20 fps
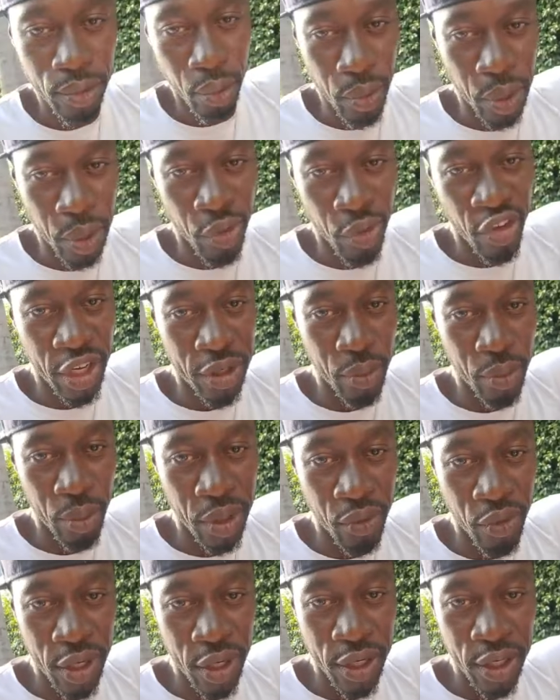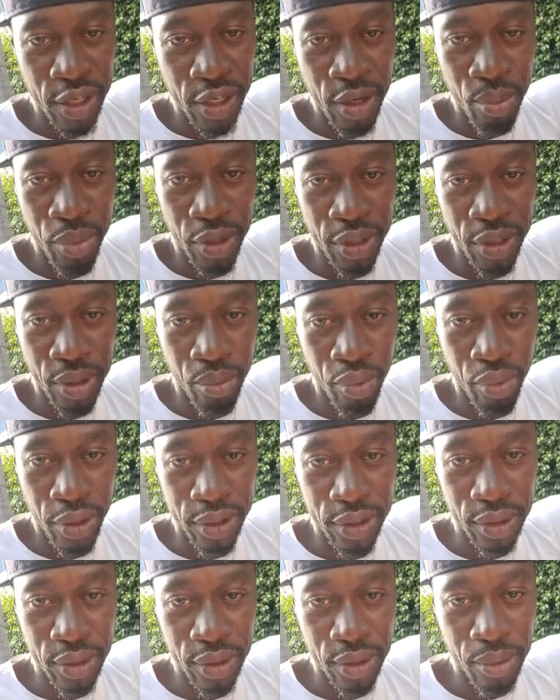We reading your book in
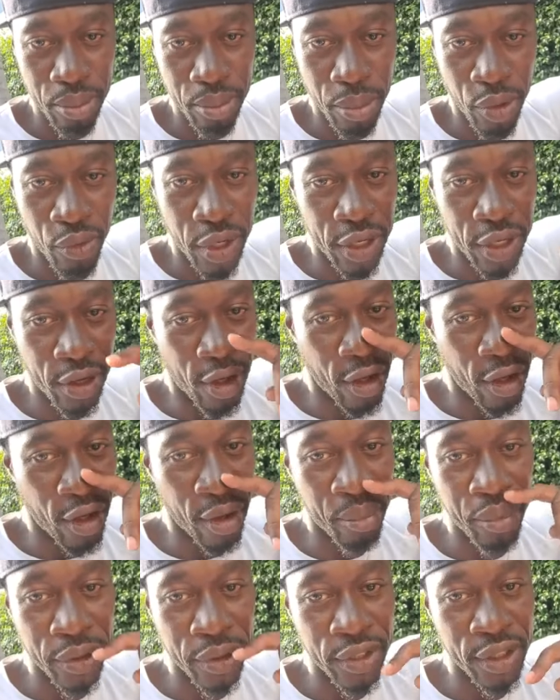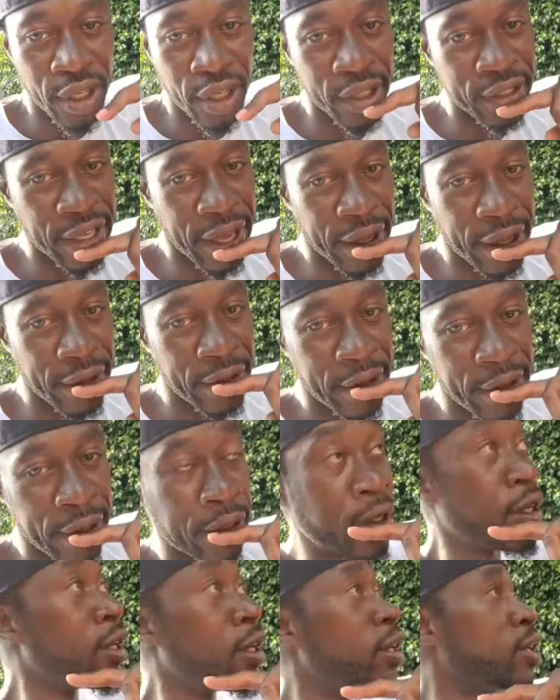prison. Marine Corps, appreciate that.
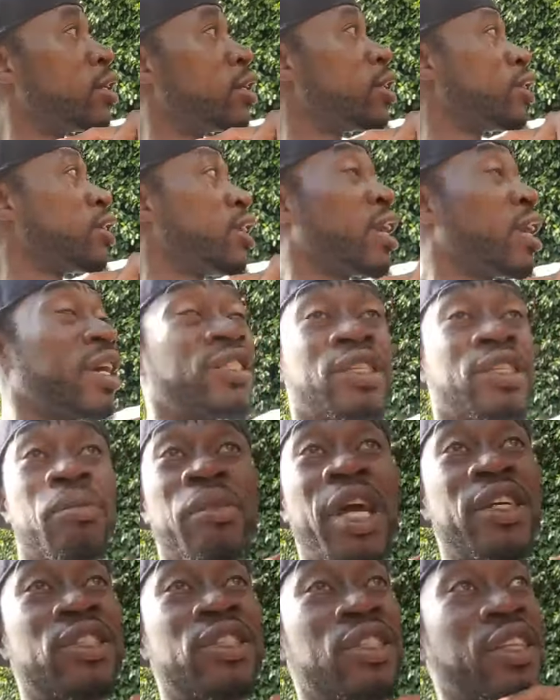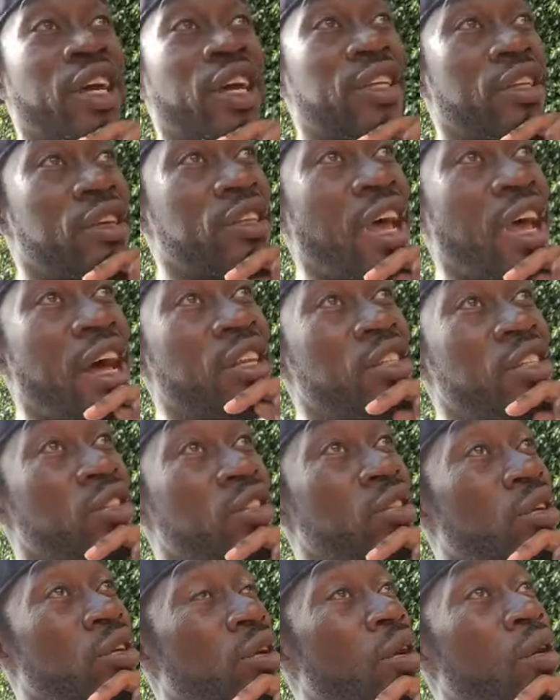Yeah, it's amazing that the knowledge
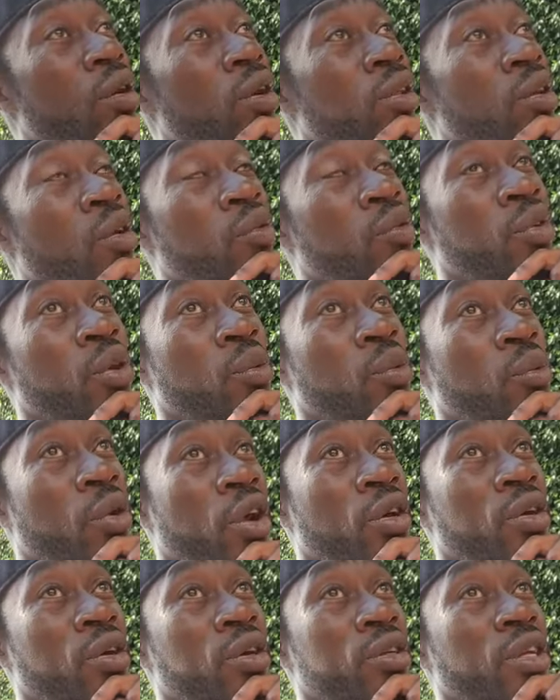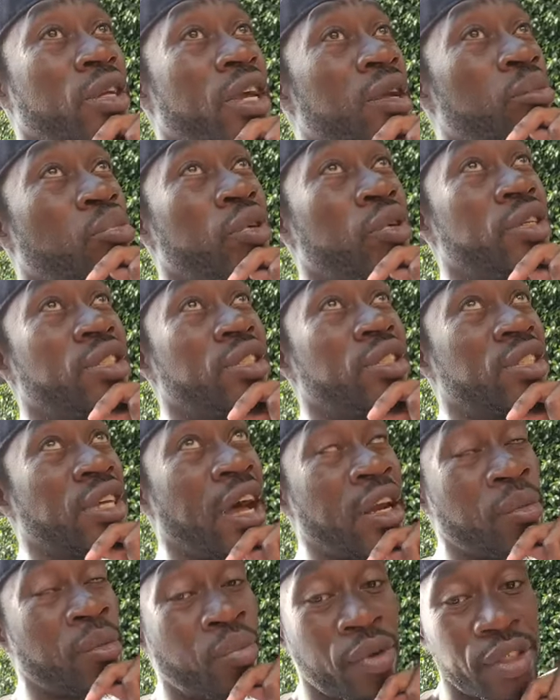is all over the world, in prisons,
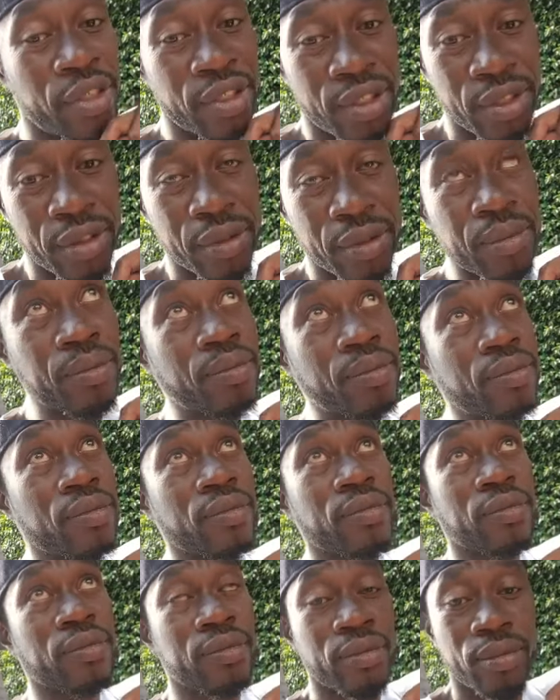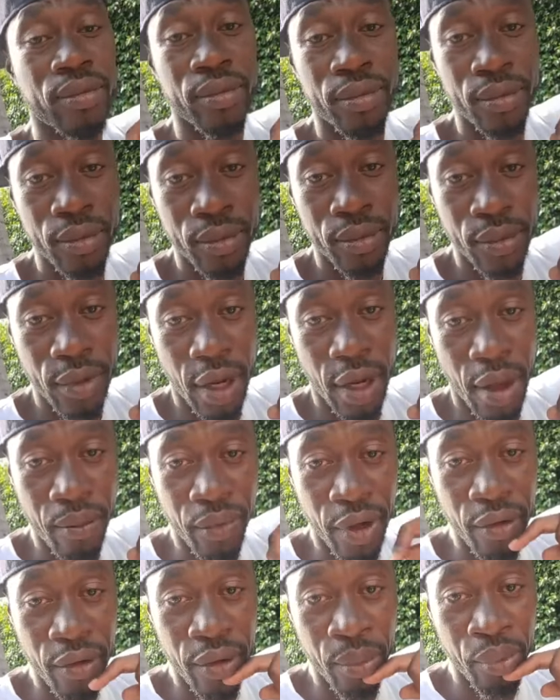out of prisons. I'm
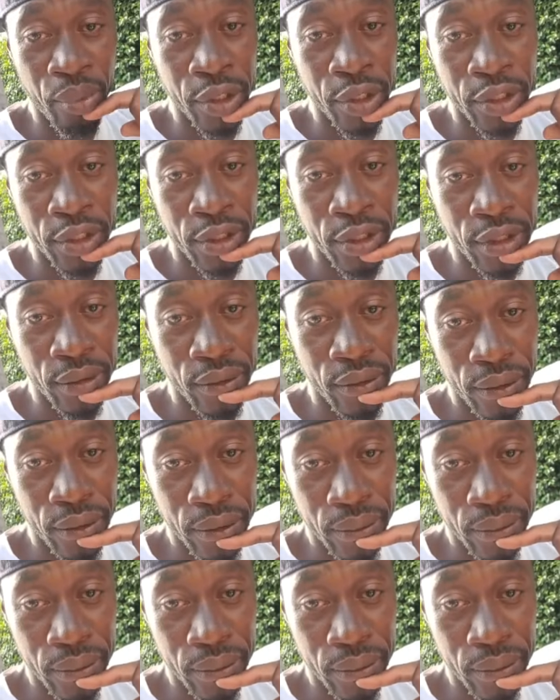very appreciative.